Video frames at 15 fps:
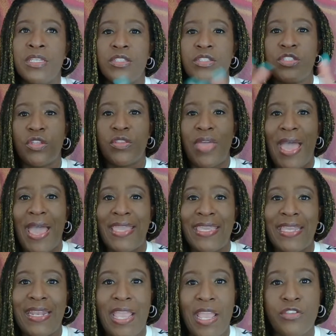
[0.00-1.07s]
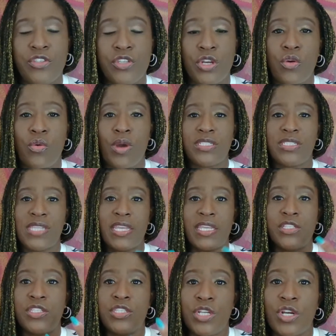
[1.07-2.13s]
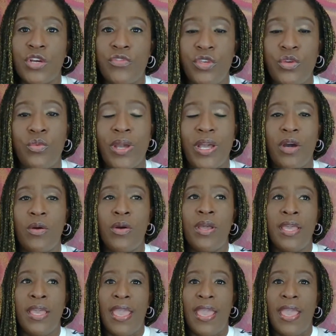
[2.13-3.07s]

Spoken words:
So that I can answer your question, I can serve you well.